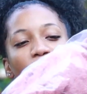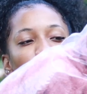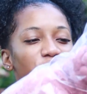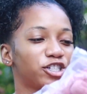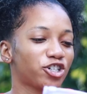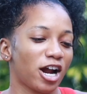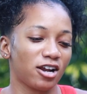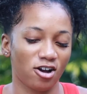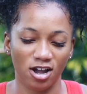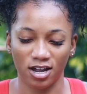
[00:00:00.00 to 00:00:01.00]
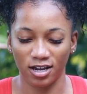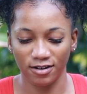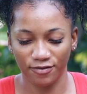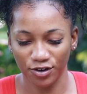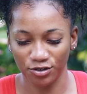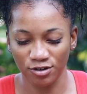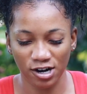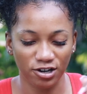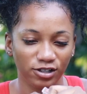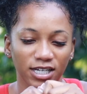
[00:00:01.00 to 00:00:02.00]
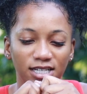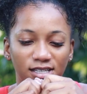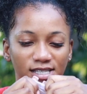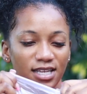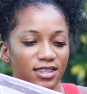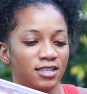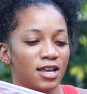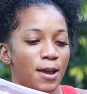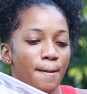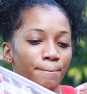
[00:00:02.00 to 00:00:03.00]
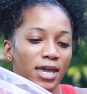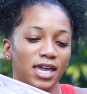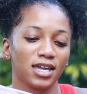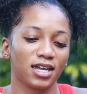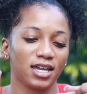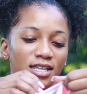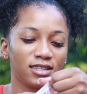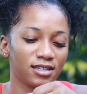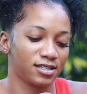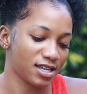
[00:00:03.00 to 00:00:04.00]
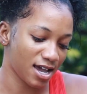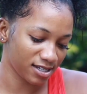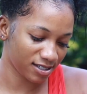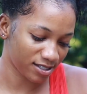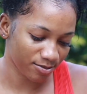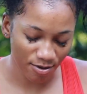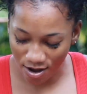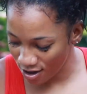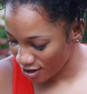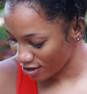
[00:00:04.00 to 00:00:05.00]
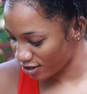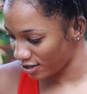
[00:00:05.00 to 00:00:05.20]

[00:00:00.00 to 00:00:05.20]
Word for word: and we're going to try it on for you girlies. It's in pink in the size small.